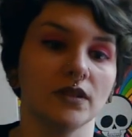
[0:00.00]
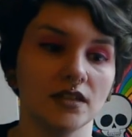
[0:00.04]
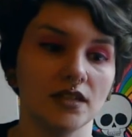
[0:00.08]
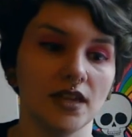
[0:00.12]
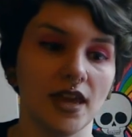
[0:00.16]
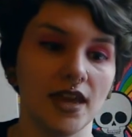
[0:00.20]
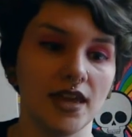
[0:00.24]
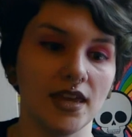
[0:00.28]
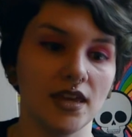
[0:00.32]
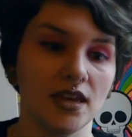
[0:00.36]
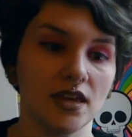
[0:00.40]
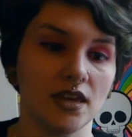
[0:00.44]

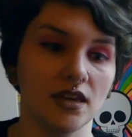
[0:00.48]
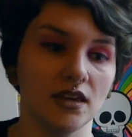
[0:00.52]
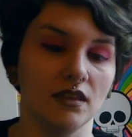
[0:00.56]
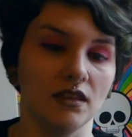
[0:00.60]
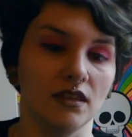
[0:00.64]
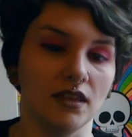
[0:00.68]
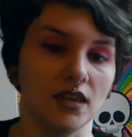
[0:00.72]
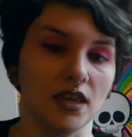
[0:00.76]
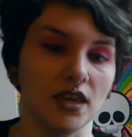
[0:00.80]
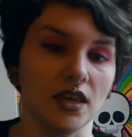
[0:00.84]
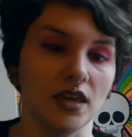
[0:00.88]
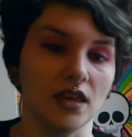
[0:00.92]
take
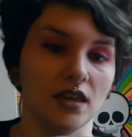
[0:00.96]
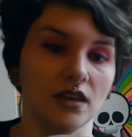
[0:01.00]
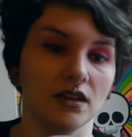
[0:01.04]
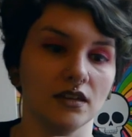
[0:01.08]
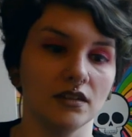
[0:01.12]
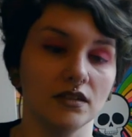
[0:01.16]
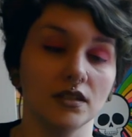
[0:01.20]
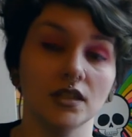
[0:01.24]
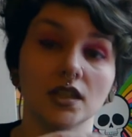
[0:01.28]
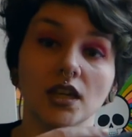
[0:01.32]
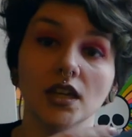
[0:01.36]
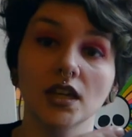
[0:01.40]
the
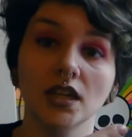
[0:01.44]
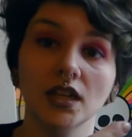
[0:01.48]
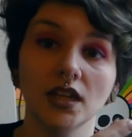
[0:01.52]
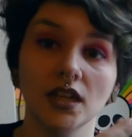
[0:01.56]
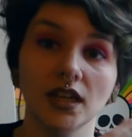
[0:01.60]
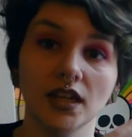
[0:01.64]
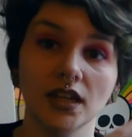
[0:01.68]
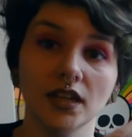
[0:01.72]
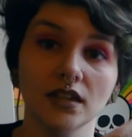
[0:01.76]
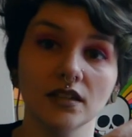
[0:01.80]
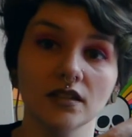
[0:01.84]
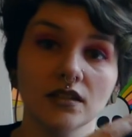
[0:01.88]

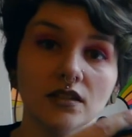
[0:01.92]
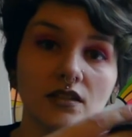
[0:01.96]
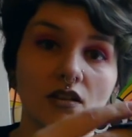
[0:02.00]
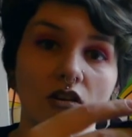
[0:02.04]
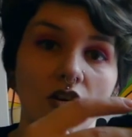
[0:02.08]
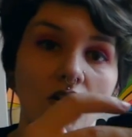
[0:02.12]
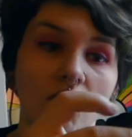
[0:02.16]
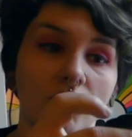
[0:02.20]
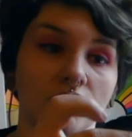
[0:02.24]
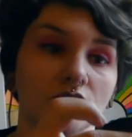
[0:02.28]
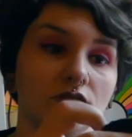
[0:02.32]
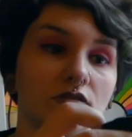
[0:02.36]
turnings
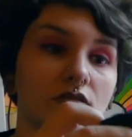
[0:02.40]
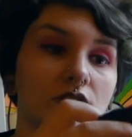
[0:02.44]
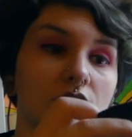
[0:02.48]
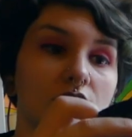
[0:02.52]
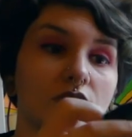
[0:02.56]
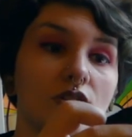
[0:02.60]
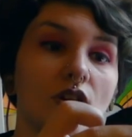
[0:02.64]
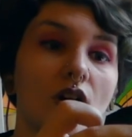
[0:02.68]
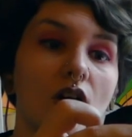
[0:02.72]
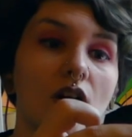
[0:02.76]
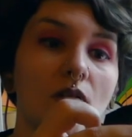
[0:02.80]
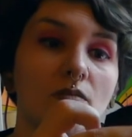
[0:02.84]
on the
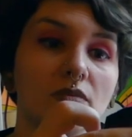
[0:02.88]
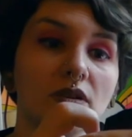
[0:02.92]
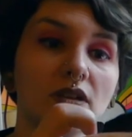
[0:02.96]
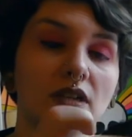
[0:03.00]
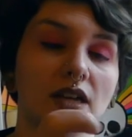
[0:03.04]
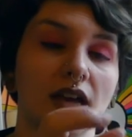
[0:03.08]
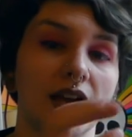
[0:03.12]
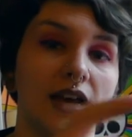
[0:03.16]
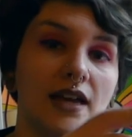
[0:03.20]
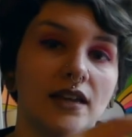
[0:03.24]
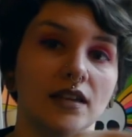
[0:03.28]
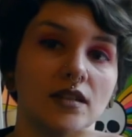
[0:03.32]
top
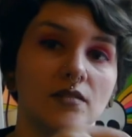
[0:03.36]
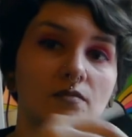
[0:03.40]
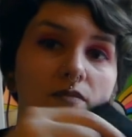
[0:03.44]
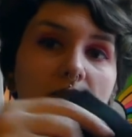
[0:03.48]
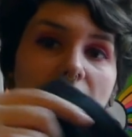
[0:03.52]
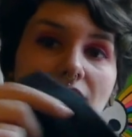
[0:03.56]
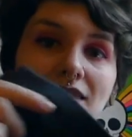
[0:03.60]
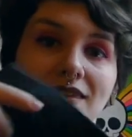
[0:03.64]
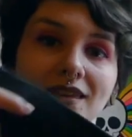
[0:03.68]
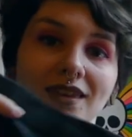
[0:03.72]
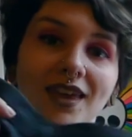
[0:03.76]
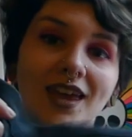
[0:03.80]
and
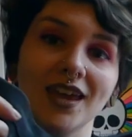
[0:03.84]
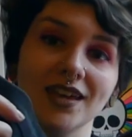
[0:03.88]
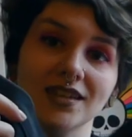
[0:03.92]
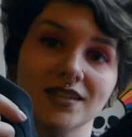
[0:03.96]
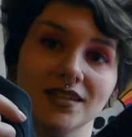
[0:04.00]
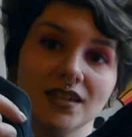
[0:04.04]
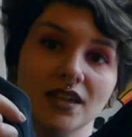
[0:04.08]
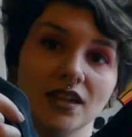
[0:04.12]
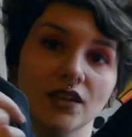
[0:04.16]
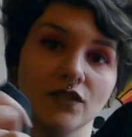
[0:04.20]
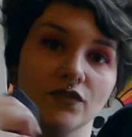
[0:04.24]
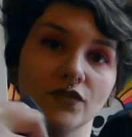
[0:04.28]
make the
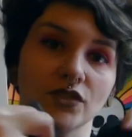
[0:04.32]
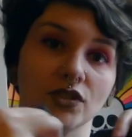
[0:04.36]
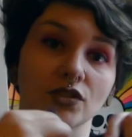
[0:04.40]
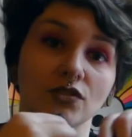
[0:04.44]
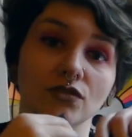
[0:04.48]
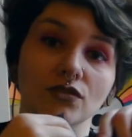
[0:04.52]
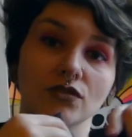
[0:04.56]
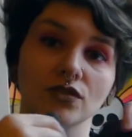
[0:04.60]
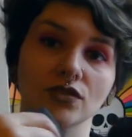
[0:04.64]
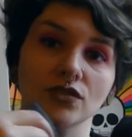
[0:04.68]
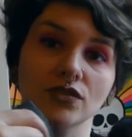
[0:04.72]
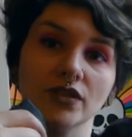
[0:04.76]
casing for the
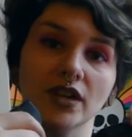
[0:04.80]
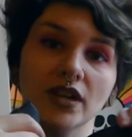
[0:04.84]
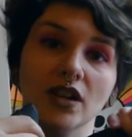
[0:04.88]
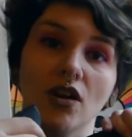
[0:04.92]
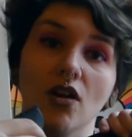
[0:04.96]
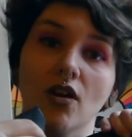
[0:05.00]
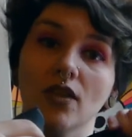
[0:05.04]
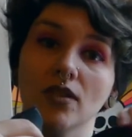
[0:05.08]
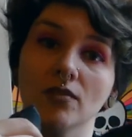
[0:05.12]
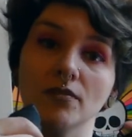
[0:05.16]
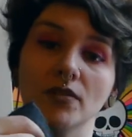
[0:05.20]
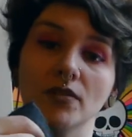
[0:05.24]
drawstring on the